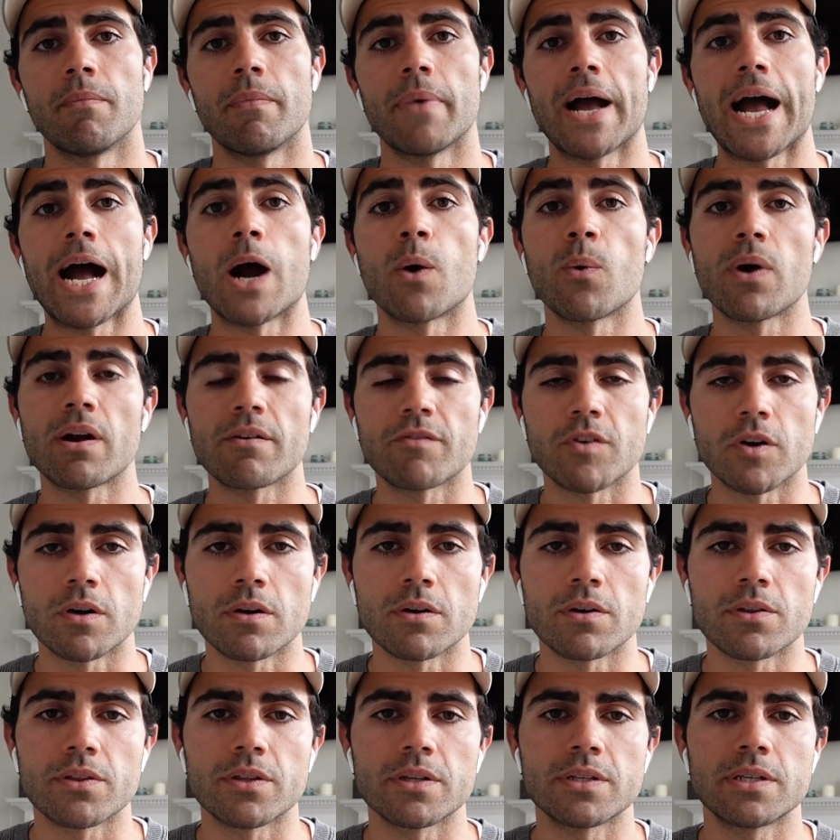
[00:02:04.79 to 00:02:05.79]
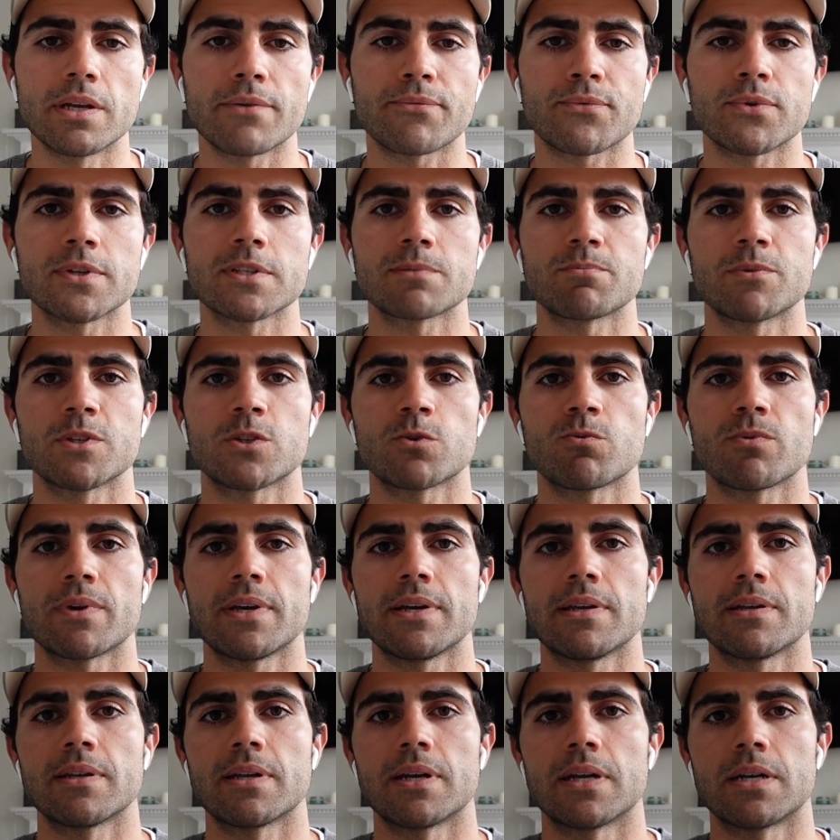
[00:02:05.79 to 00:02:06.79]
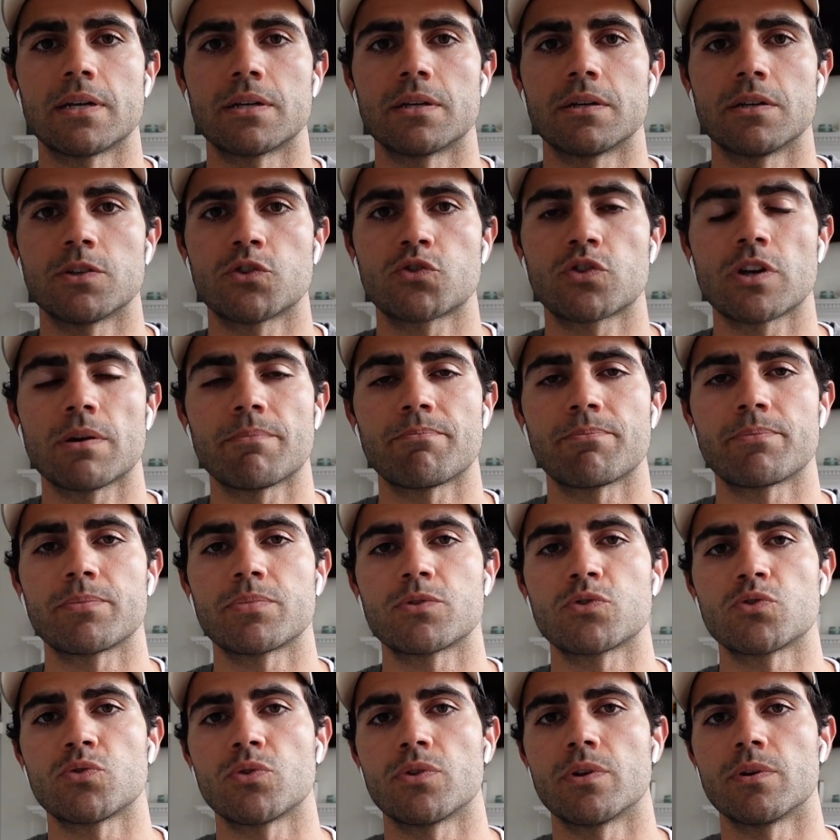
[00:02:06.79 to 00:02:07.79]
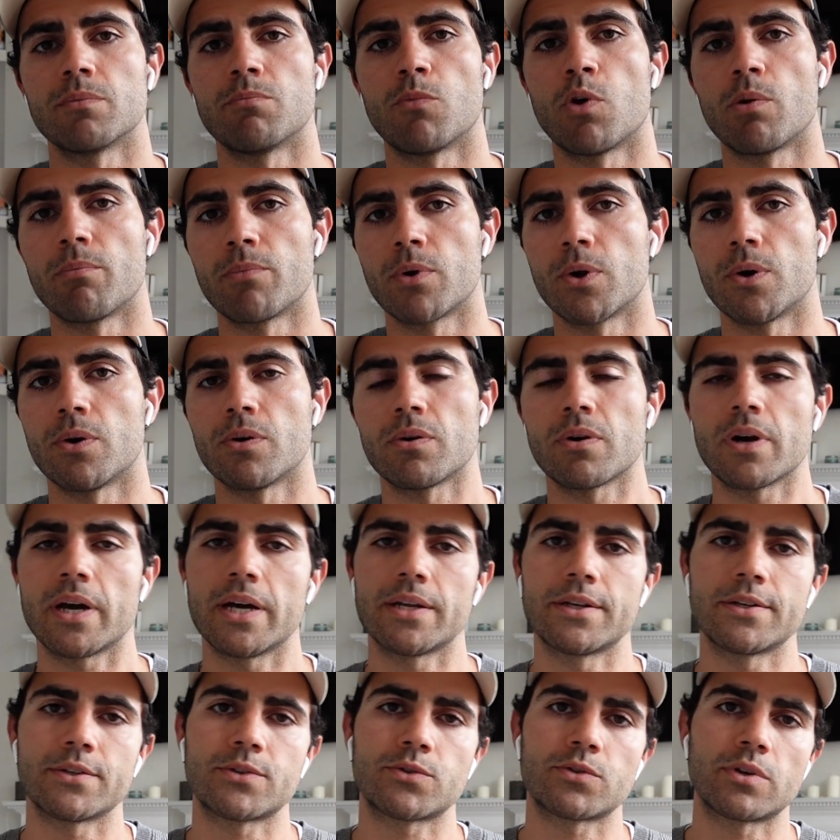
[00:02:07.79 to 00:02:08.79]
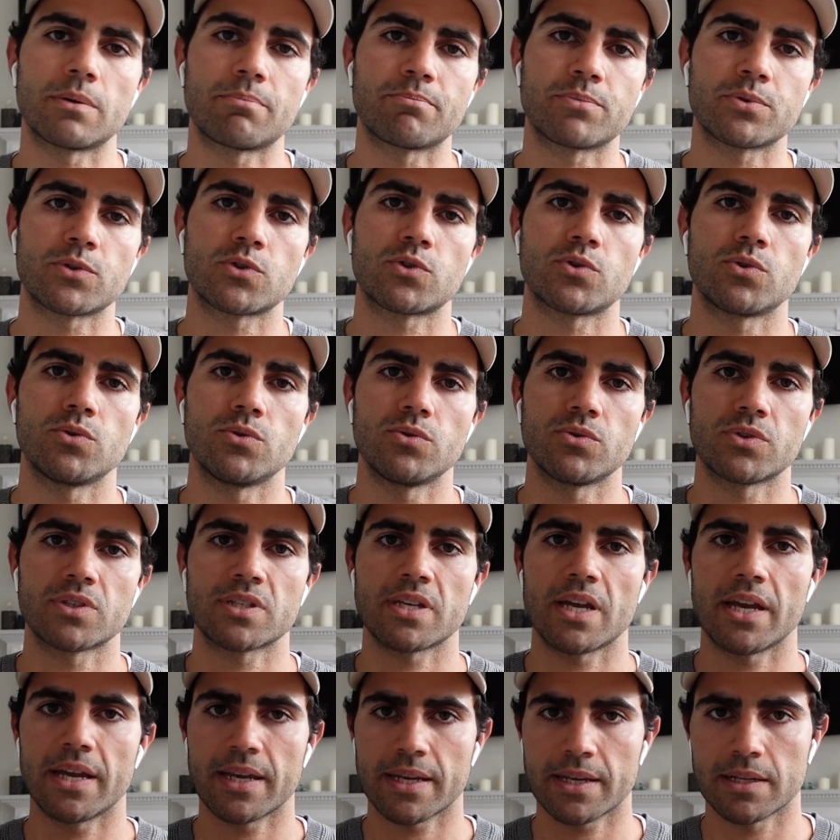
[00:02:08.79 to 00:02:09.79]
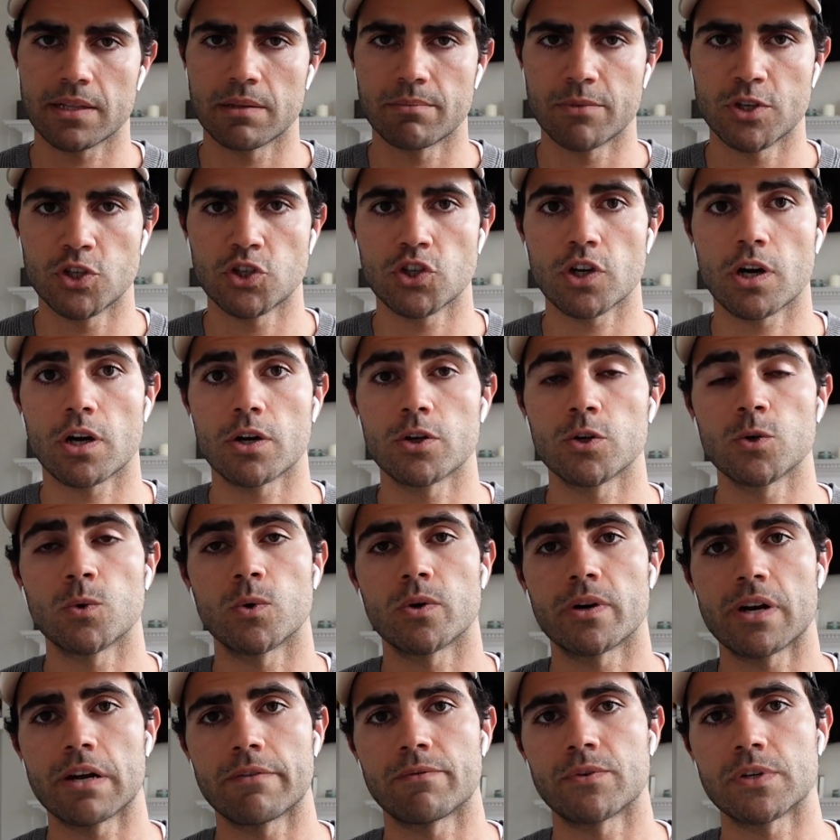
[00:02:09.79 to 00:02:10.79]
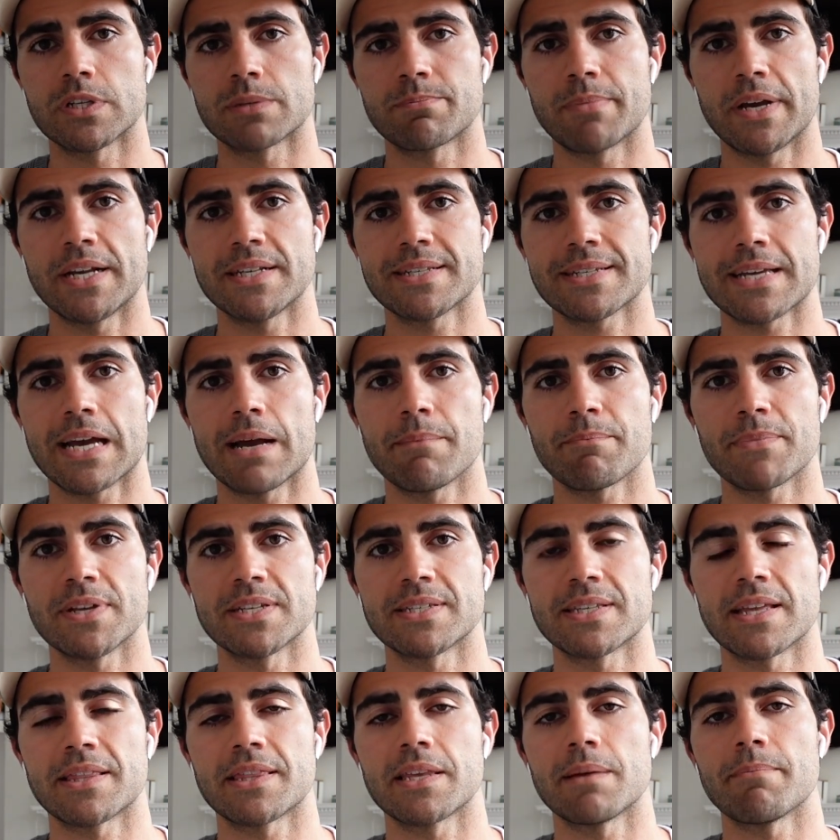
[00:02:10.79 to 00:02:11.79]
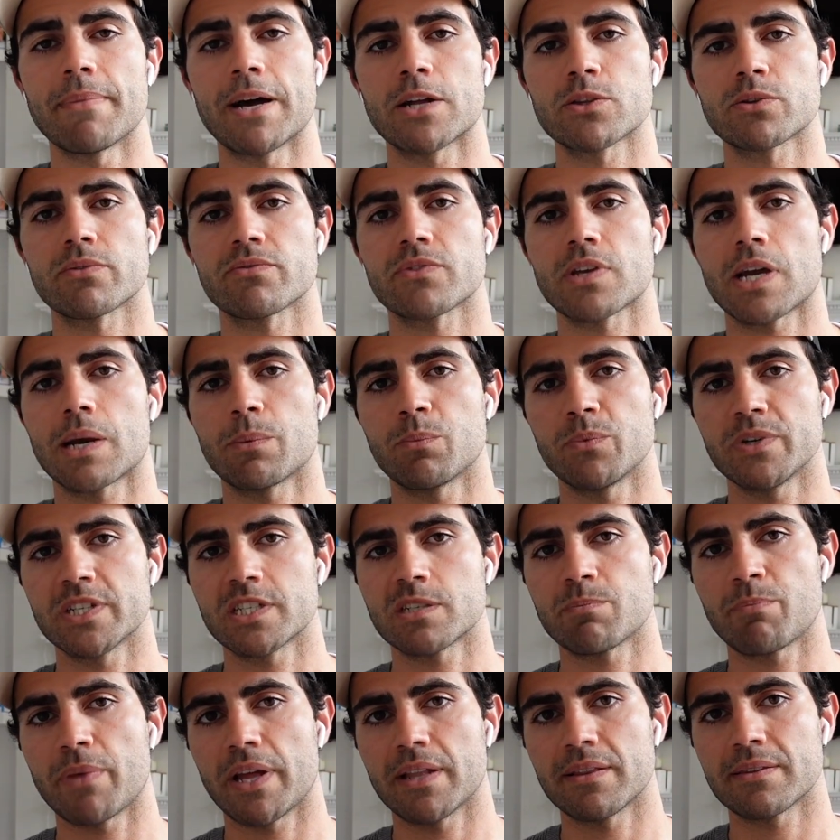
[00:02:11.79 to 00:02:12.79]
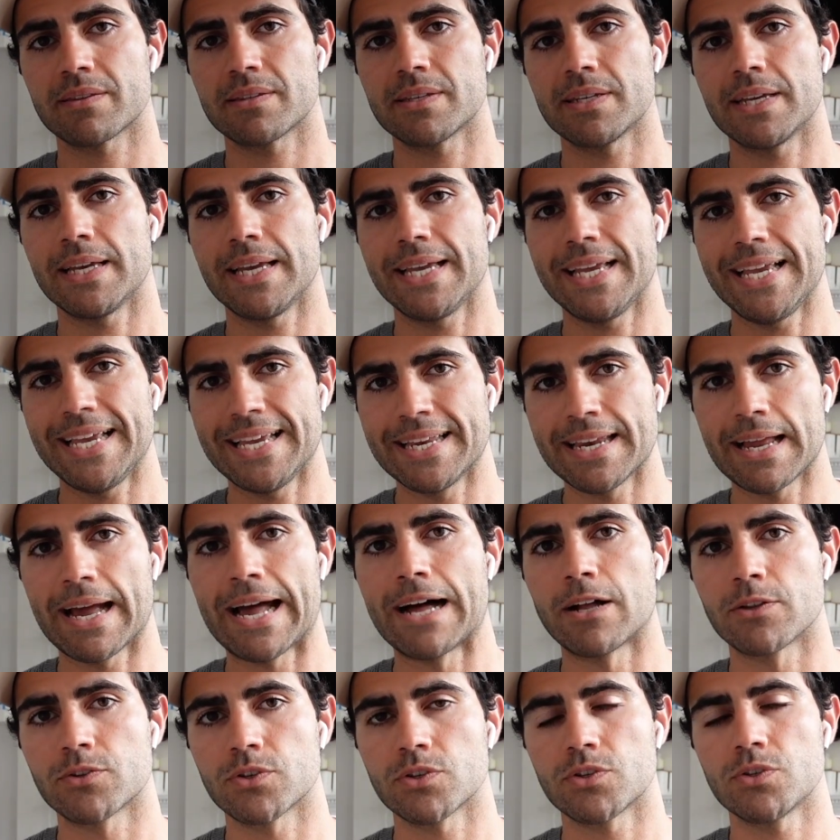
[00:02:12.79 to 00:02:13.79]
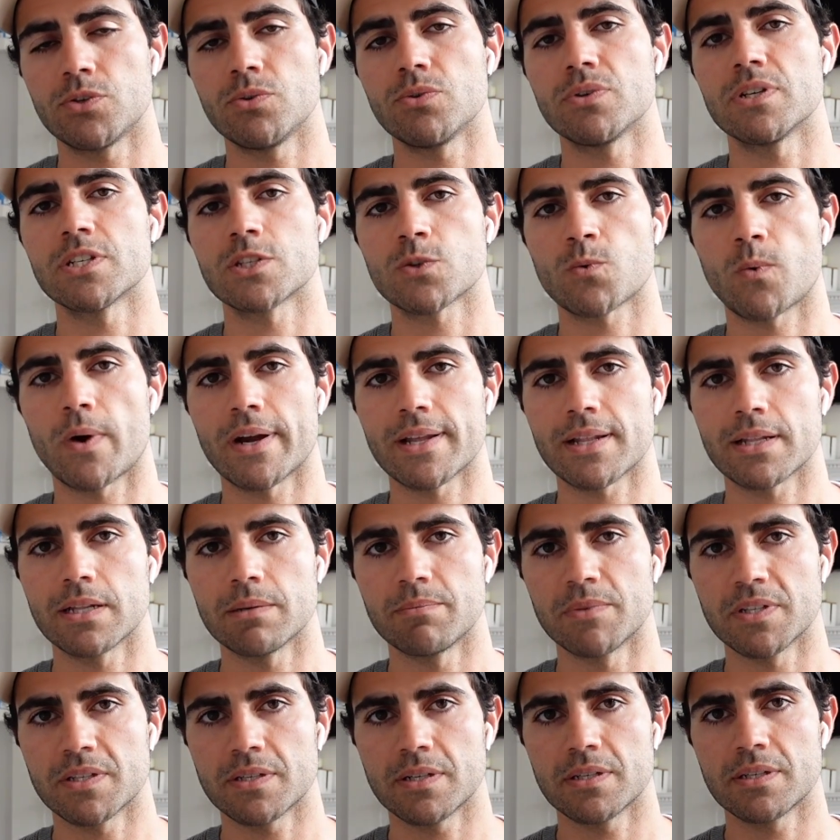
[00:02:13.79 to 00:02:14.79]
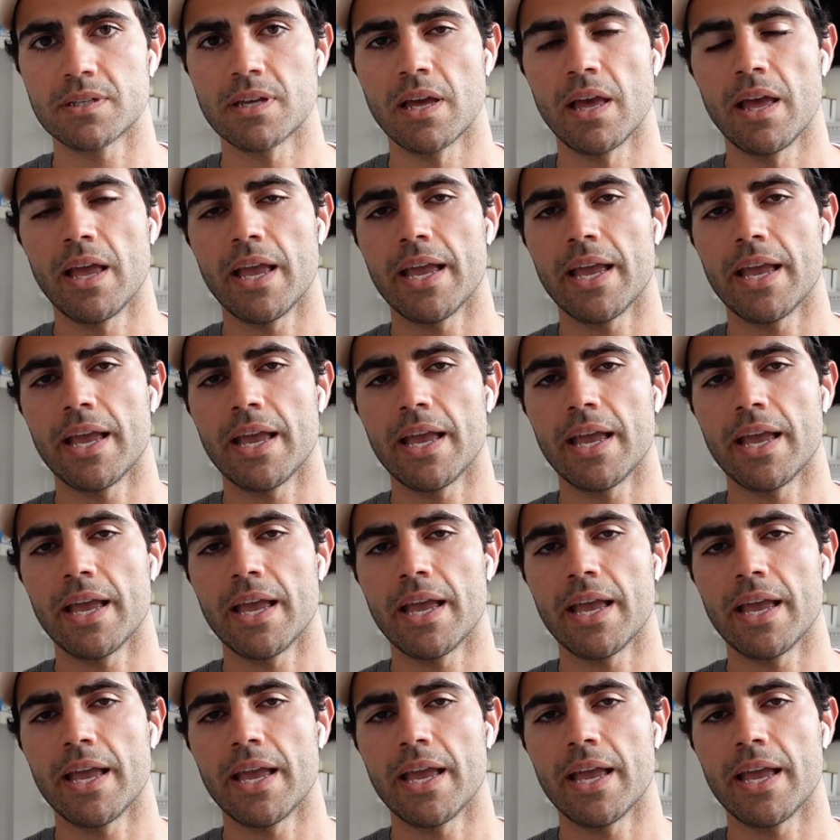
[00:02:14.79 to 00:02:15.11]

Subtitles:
However, the difference between a trip to the Mont Blanc and a trip to, say, Kilimanjaro or Everest Base Camp is that the amount of time we spend in altitude is quite limited.